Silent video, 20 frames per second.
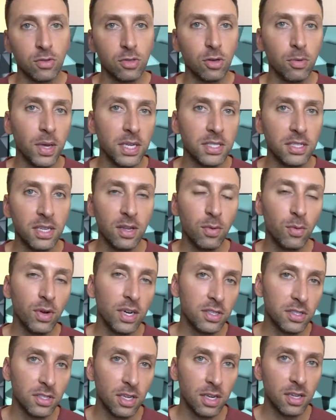So basically, when
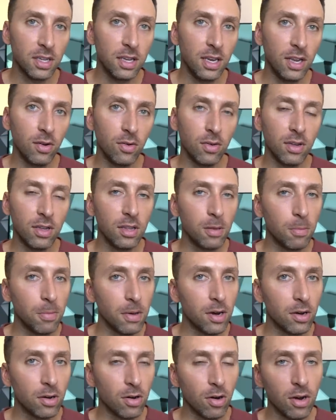he stuck the needle in the
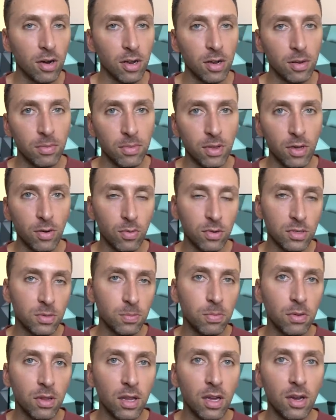pericardium, there was
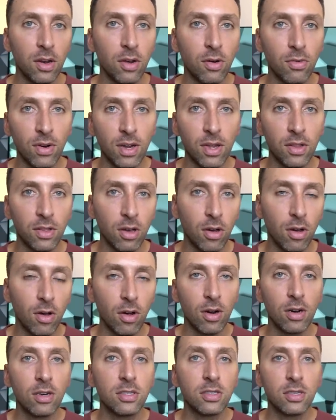blood around the
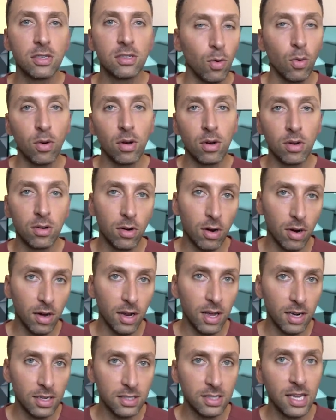heart or
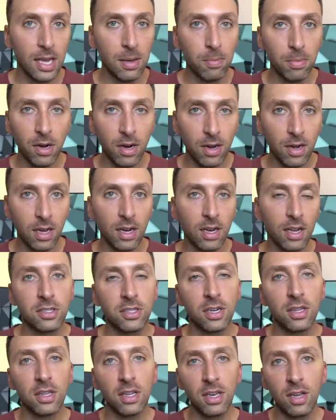cardiac tamponade.
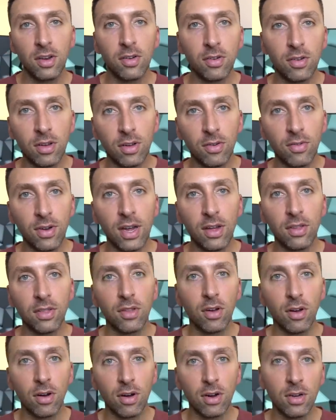Stuck the needle around
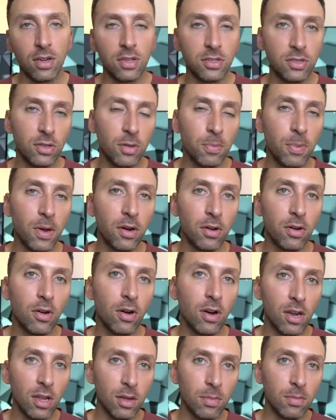the heart into the
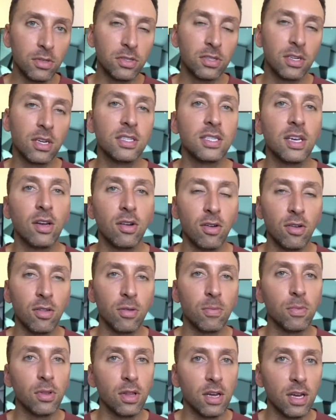pericardium, sucked out all
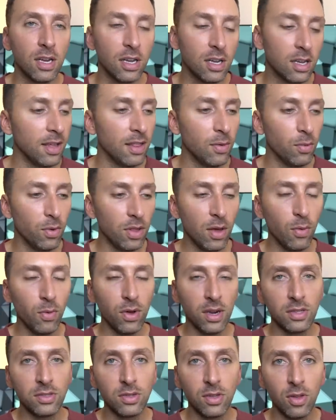the blood. And then when they
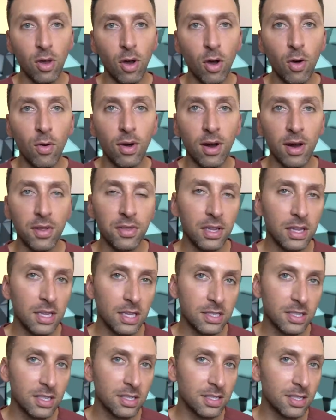went into the OR, I think
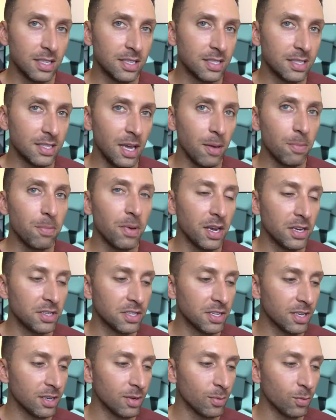this is the same
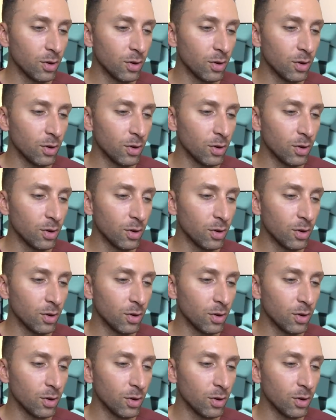patient.